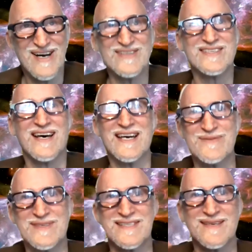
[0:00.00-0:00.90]
all tied
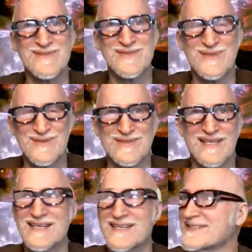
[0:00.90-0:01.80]
with some sort of
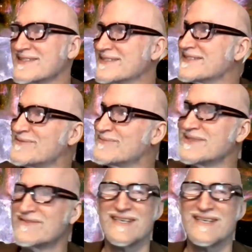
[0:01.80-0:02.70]
lock to some
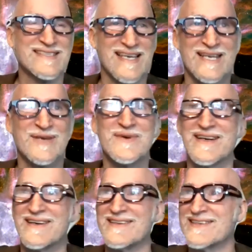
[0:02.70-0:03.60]
device
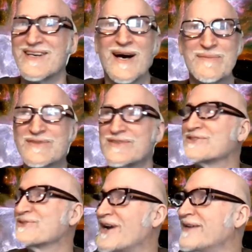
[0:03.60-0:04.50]
anywhere. The cops are
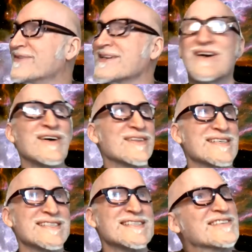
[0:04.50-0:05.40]
just driving, and all they
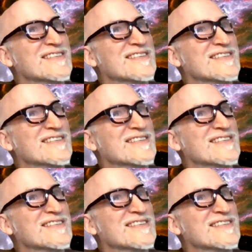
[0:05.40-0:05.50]
see are